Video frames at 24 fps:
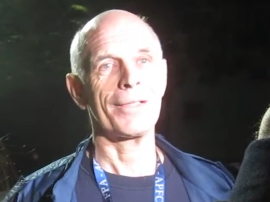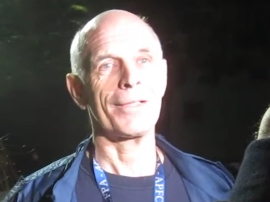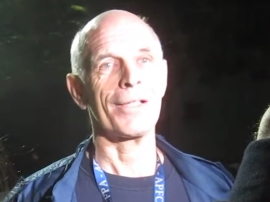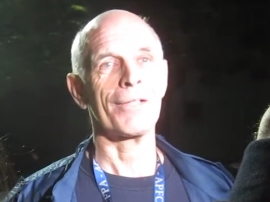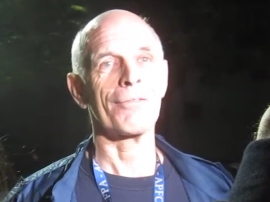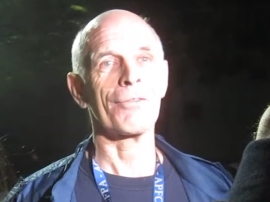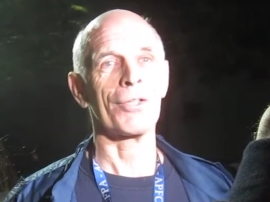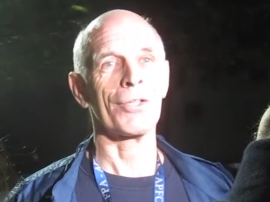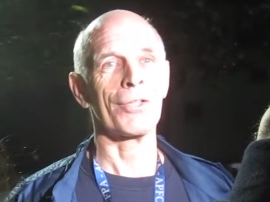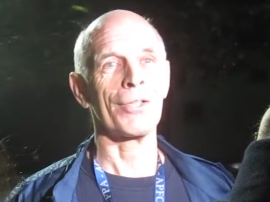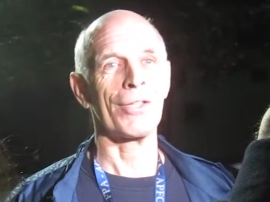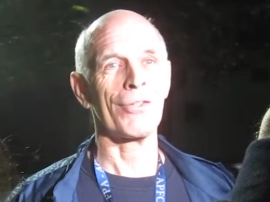
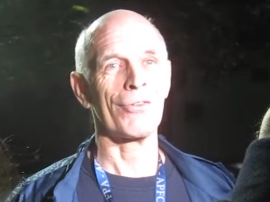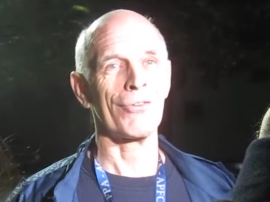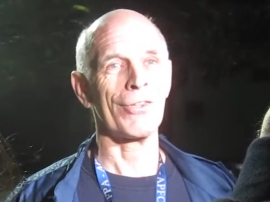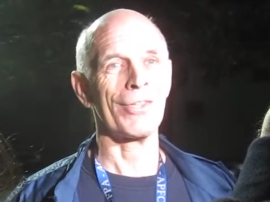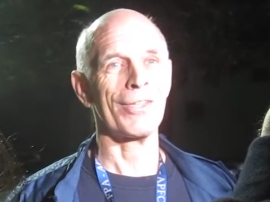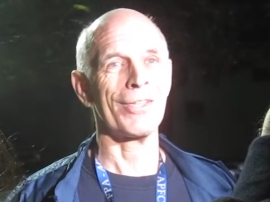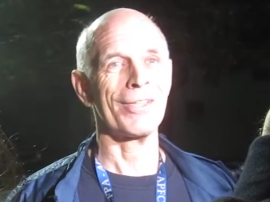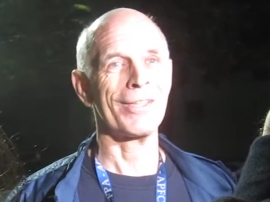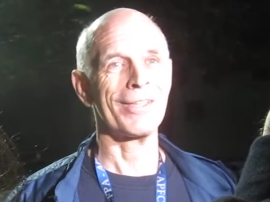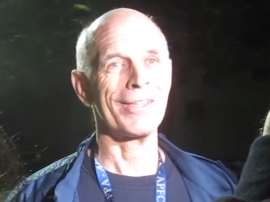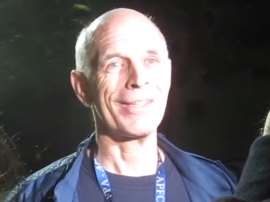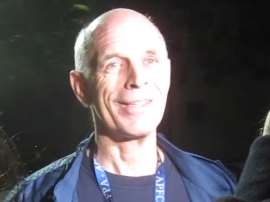Nevertheless,
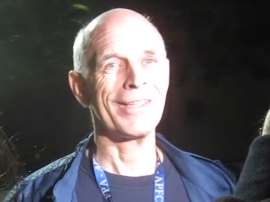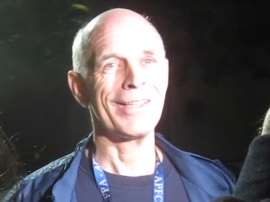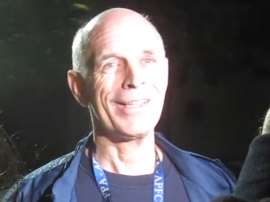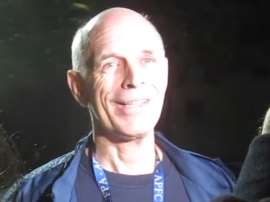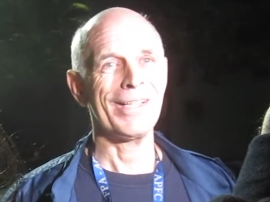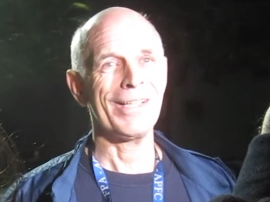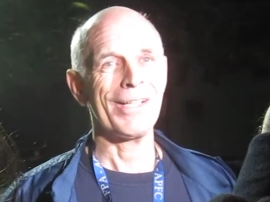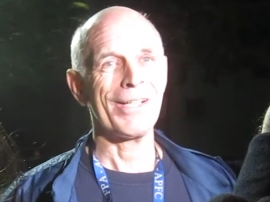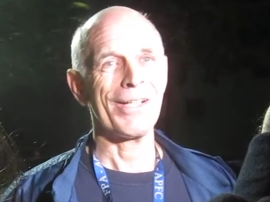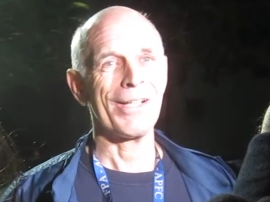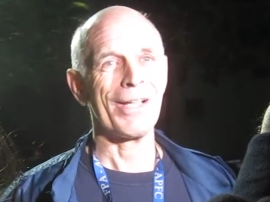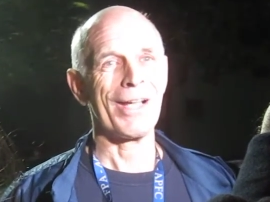
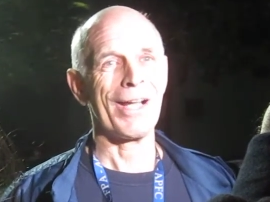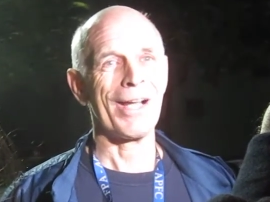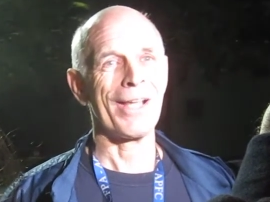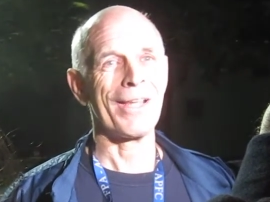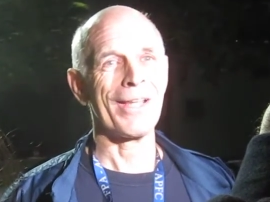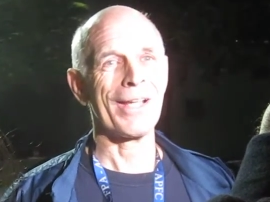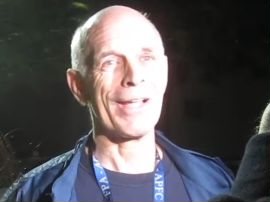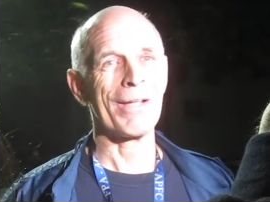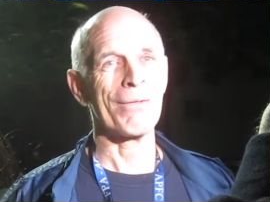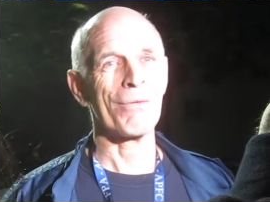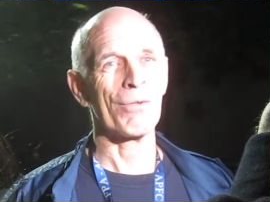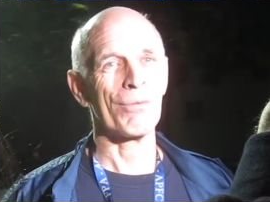I
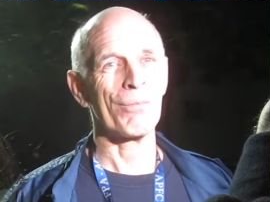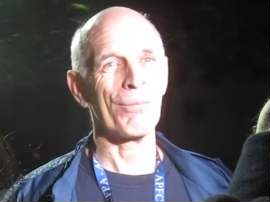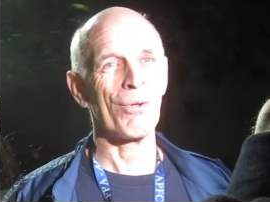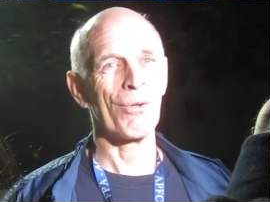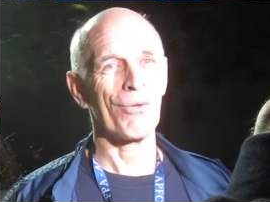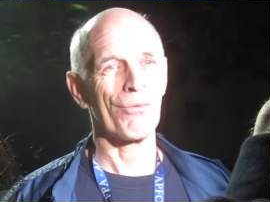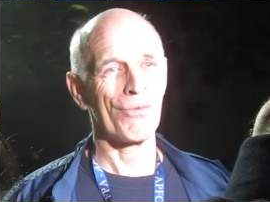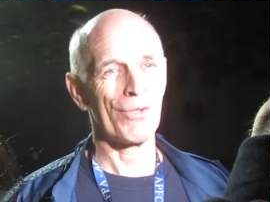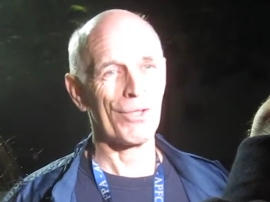think he was both